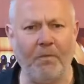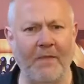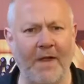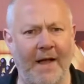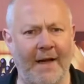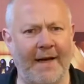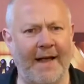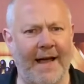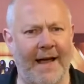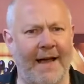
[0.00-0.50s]

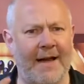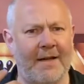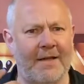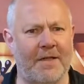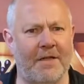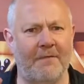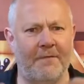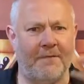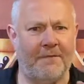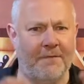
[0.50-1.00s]
And it
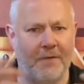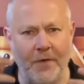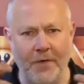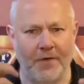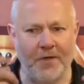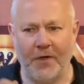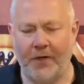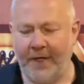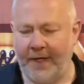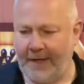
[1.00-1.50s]
hangs the
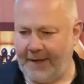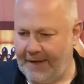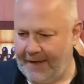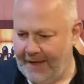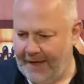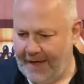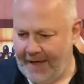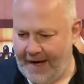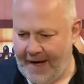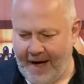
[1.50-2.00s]
fruit on it,
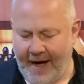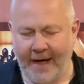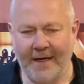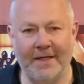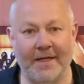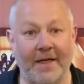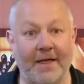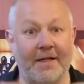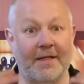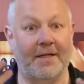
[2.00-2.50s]
it
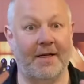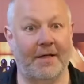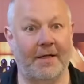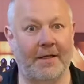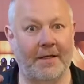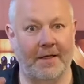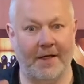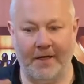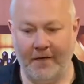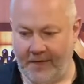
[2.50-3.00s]
hangs the
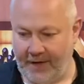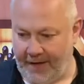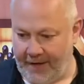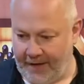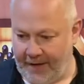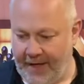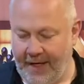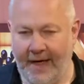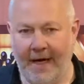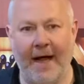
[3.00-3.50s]
acidity on
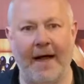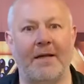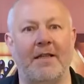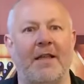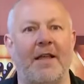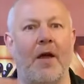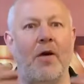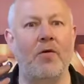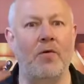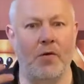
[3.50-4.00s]
it, hangs
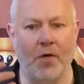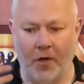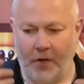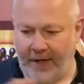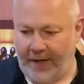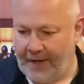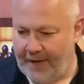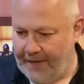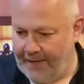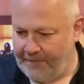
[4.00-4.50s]
the oak on
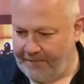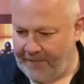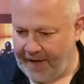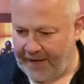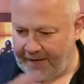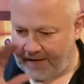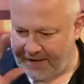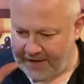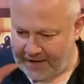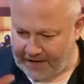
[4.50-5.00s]
it.
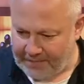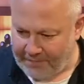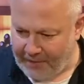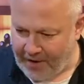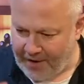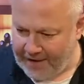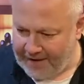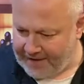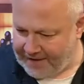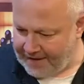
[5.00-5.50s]
It's
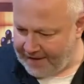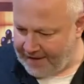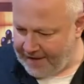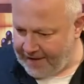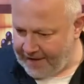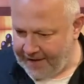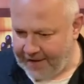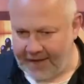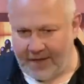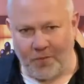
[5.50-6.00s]
spicy,
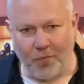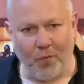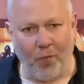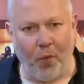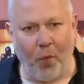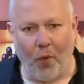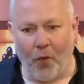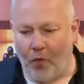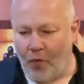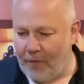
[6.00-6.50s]
it's
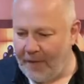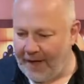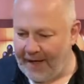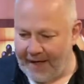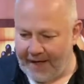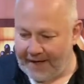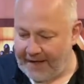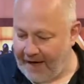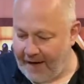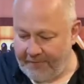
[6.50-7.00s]
warming,
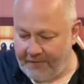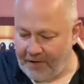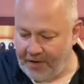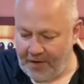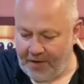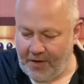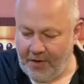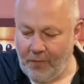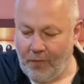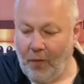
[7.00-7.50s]
it's
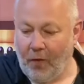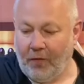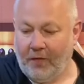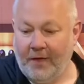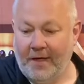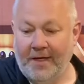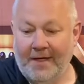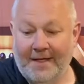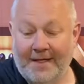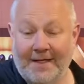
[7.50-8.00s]
everything you
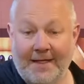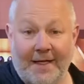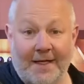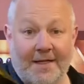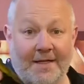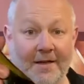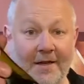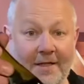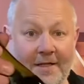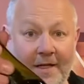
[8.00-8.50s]
want at
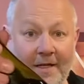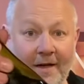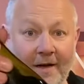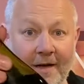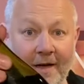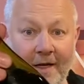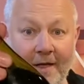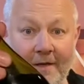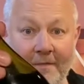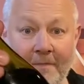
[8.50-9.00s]

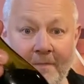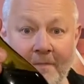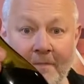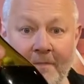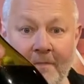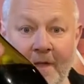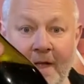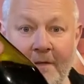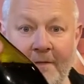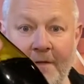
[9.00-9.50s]
£6.99
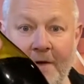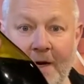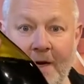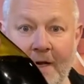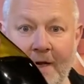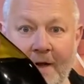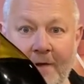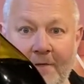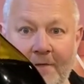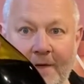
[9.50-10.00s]
for a
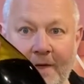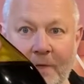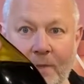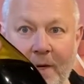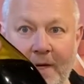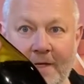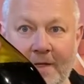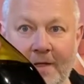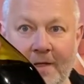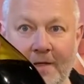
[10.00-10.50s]
lovely
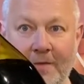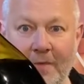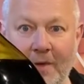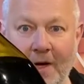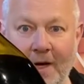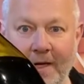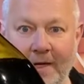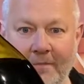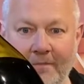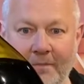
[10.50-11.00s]
winter's
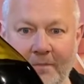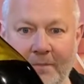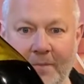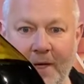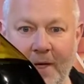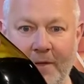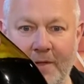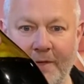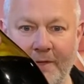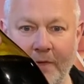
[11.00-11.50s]
wine.
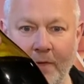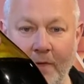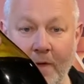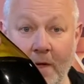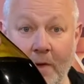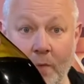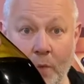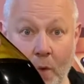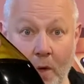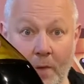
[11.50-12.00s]
Beautiful.
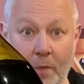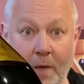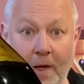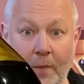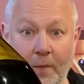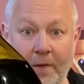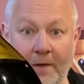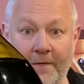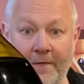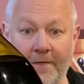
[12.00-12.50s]
Work well
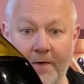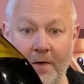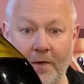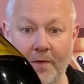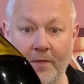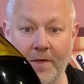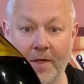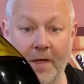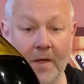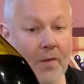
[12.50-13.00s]
with
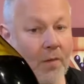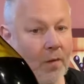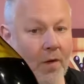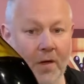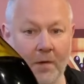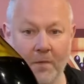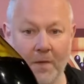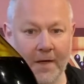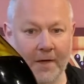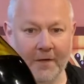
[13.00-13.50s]
food,
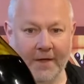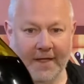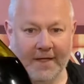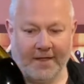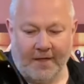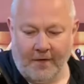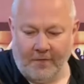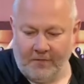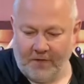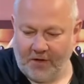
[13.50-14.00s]
work well on
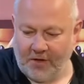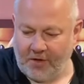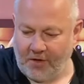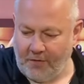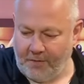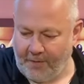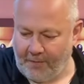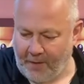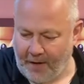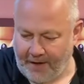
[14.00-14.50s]
its own.
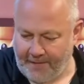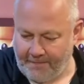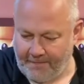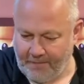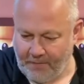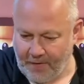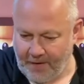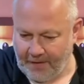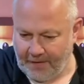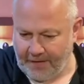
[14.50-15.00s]
Super wine.
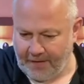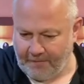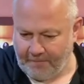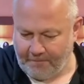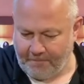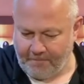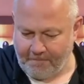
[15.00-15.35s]
Well done.